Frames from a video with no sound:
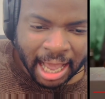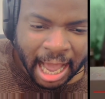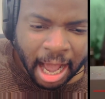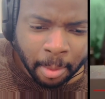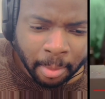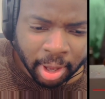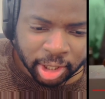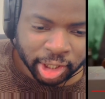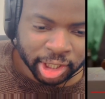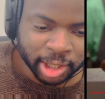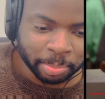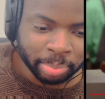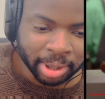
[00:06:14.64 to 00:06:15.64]
How much
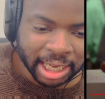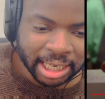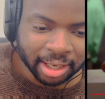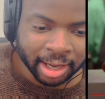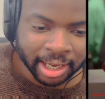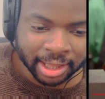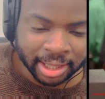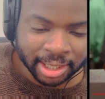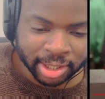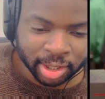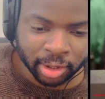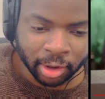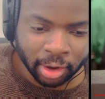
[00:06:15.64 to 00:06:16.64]
does a plate like this
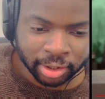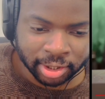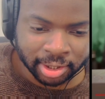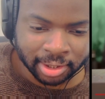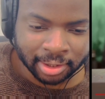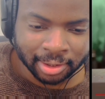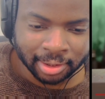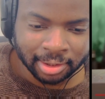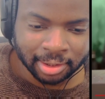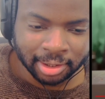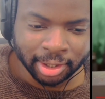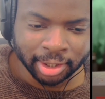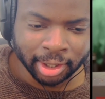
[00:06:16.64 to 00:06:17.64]
cost,
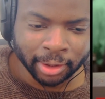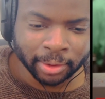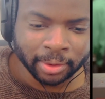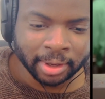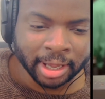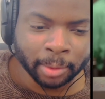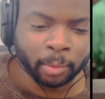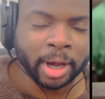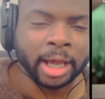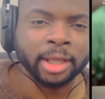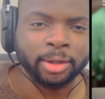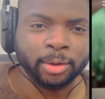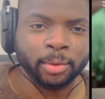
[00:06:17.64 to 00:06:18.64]
you know, where
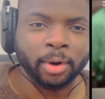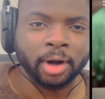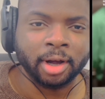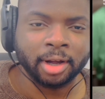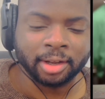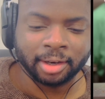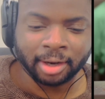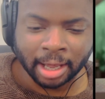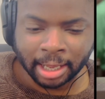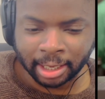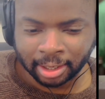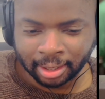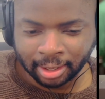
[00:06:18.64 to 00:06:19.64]
you are?
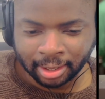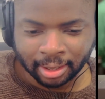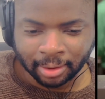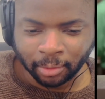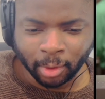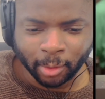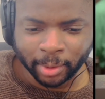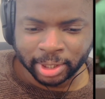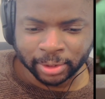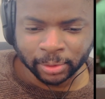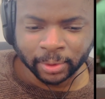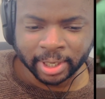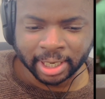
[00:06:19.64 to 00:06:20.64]
Like, what are we
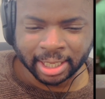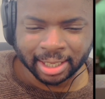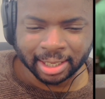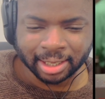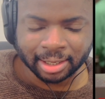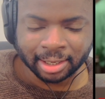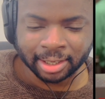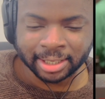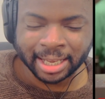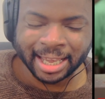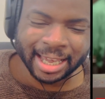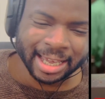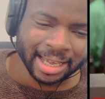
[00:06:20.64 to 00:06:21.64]
talking here? Because
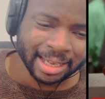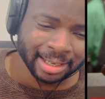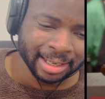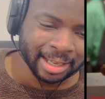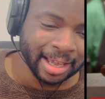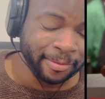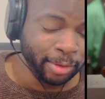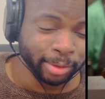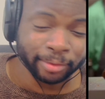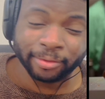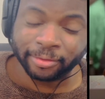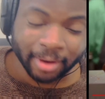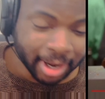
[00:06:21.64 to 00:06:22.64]
here, if you can
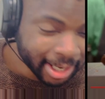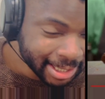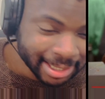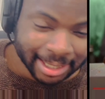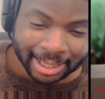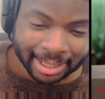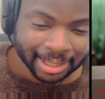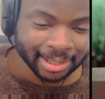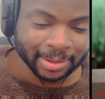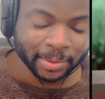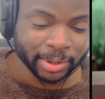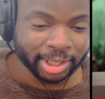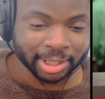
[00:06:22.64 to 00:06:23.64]
find it,
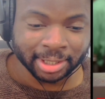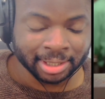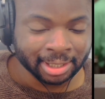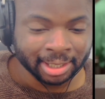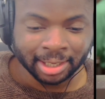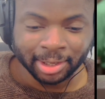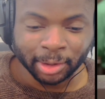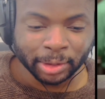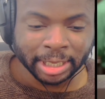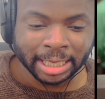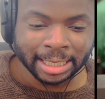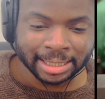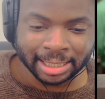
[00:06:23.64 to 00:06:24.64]
which is not
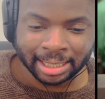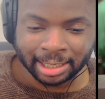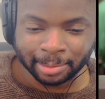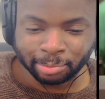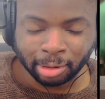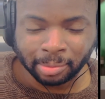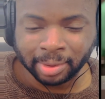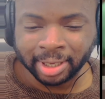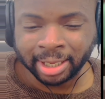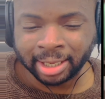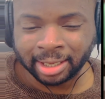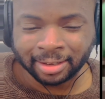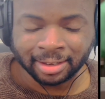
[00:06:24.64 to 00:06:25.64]
easy, you're
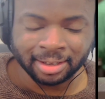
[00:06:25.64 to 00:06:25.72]
probably...